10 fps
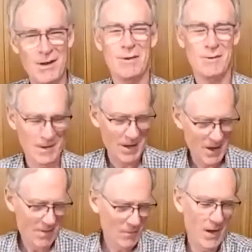So,
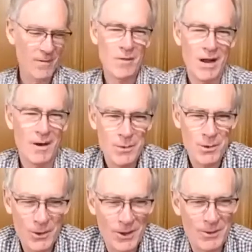I'm
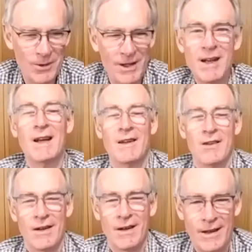sure you needed
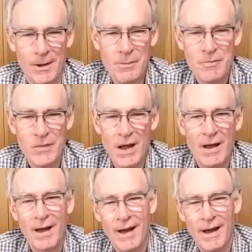to know that.
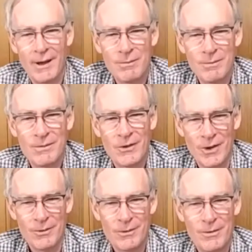
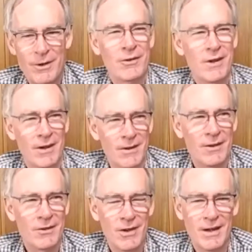So Refosco,
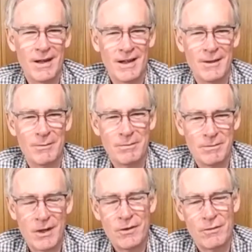it's a